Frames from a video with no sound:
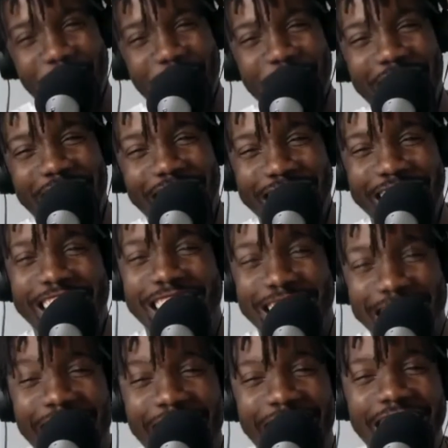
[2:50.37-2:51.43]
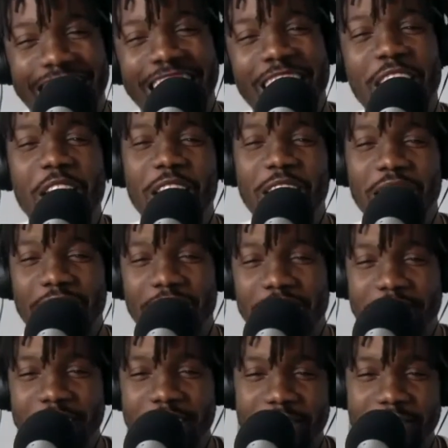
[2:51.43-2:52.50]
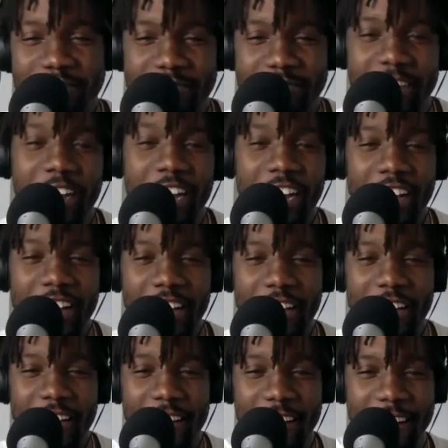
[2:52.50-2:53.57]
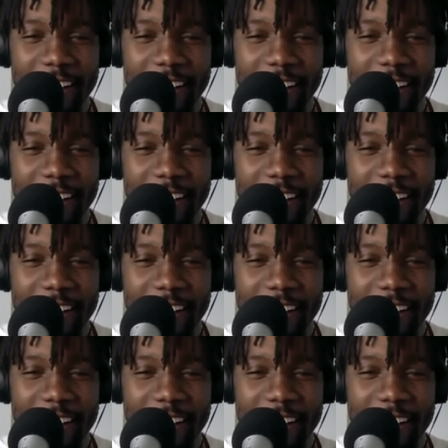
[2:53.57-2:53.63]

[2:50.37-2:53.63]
like a lot. Huh? That's what it